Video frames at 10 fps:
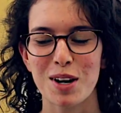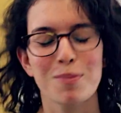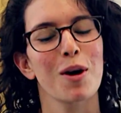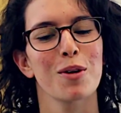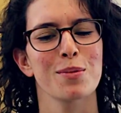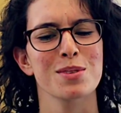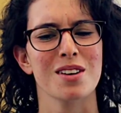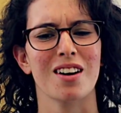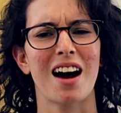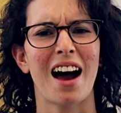Her poems
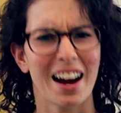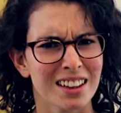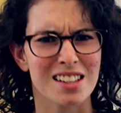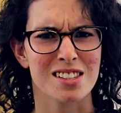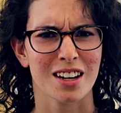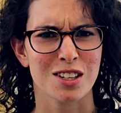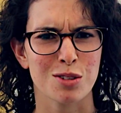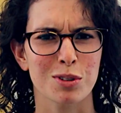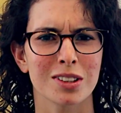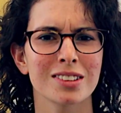are highly
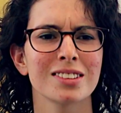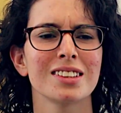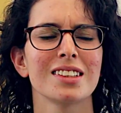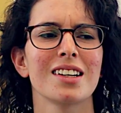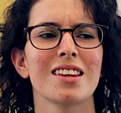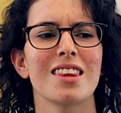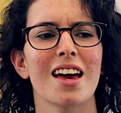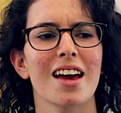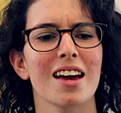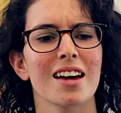sexual.
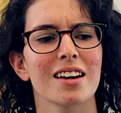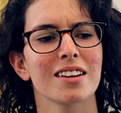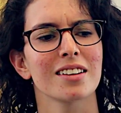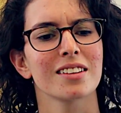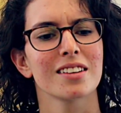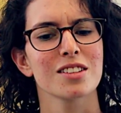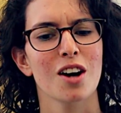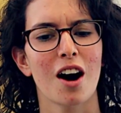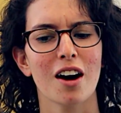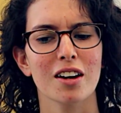They
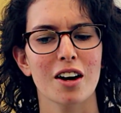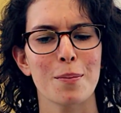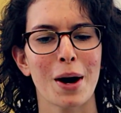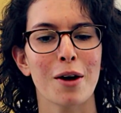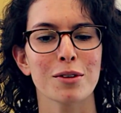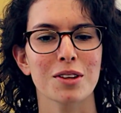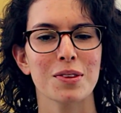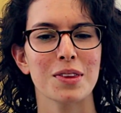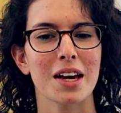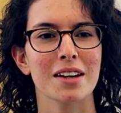talk about the
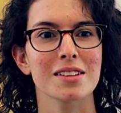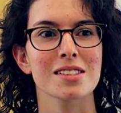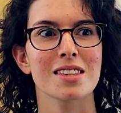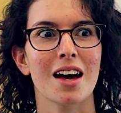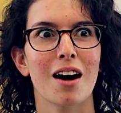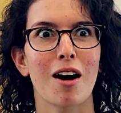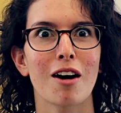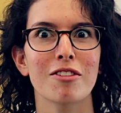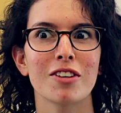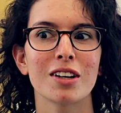things that
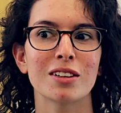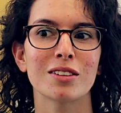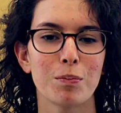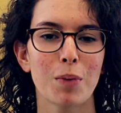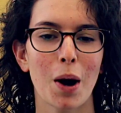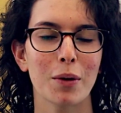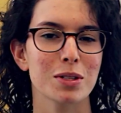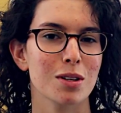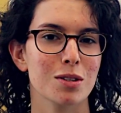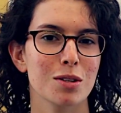often
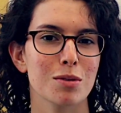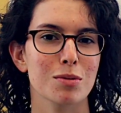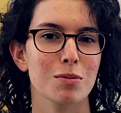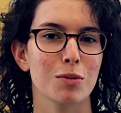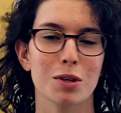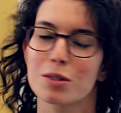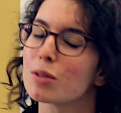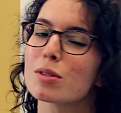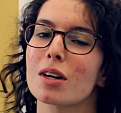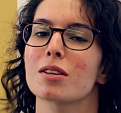poets were
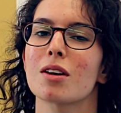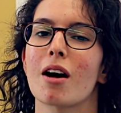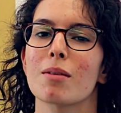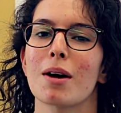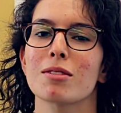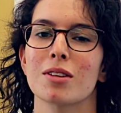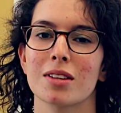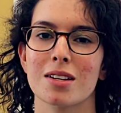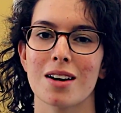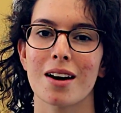too scared to talk about during
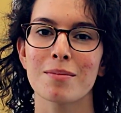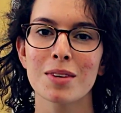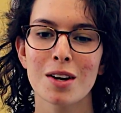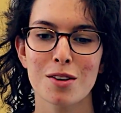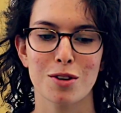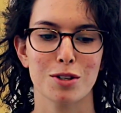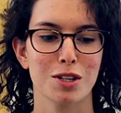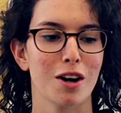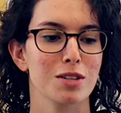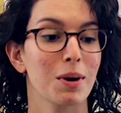that time. So she
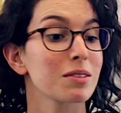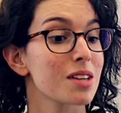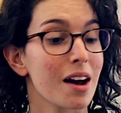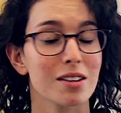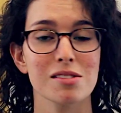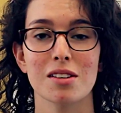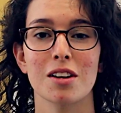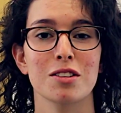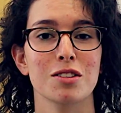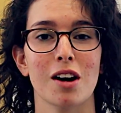talks about sex,
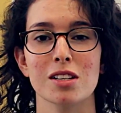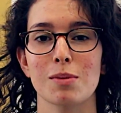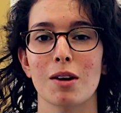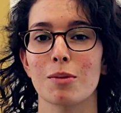and she talks about